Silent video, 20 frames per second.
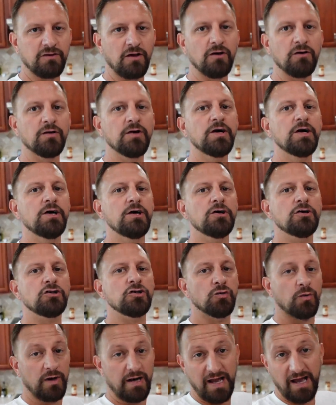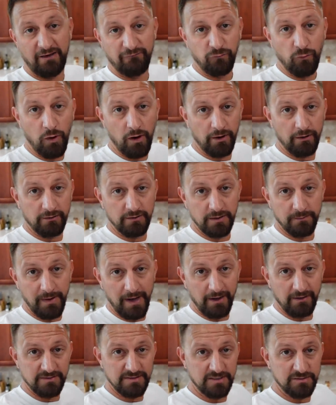So you want to have water in the
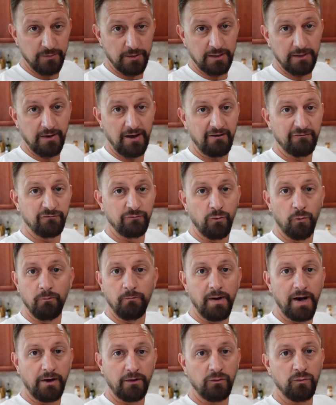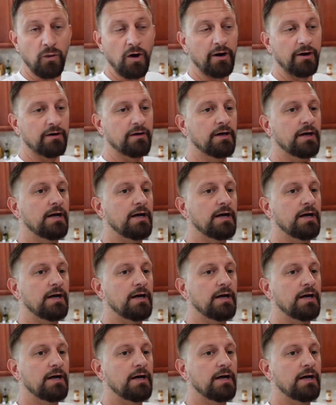bottles. That's why you have bottled water.